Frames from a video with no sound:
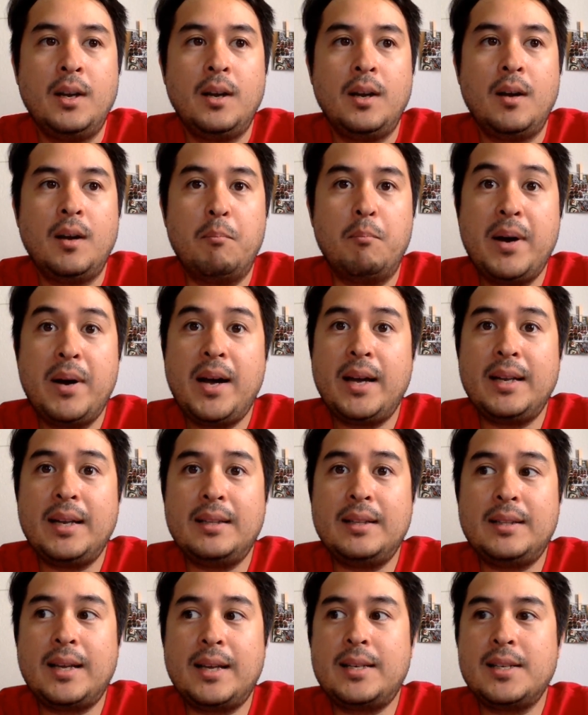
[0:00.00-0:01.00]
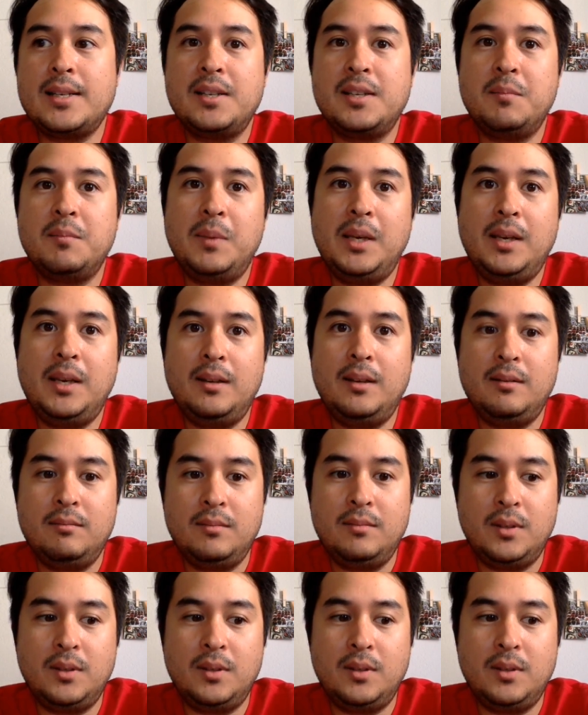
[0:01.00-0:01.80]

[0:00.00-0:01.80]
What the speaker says: but that doesn't mean,